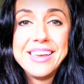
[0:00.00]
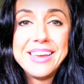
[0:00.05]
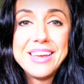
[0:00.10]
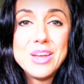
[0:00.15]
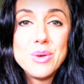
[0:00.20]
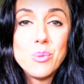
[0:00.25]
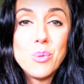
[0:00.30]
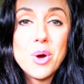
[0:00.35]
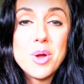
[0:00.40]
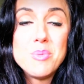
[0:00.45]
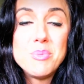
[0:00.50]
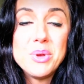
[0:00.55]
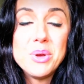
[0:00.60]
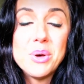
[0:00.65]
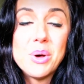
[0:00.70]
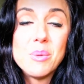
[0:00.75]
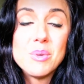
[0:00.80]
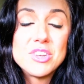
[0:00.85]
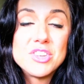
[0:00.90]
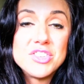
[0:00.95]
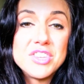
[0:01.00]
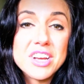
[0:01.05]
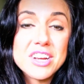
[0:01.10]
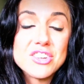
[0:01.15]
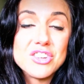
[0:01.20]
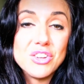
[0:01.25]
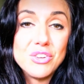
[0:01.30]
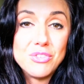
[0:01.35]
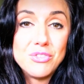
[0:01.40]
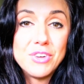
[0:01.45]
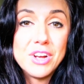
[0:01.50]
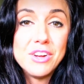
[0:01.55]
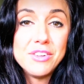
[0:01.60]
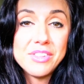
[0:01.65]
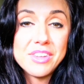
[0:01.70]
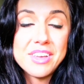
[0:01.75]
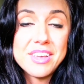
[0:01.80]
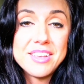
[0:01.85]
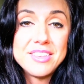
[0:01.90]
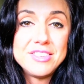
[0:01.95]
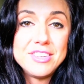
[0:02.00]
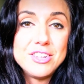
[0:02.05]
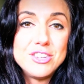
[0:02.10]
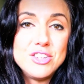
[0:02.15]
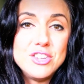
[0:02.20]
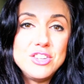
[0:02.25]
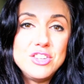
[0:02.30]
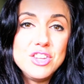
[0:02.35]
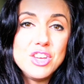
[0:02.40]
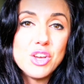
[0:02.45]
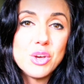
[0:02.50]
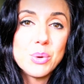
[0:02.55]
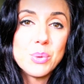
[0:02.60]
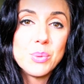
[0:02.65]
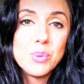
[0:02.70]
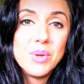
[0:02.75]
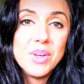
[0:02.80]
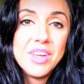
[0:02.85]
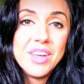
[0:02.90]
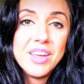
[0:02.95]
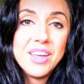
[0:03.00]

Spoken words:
in one meal, which is actually fairly easy to do,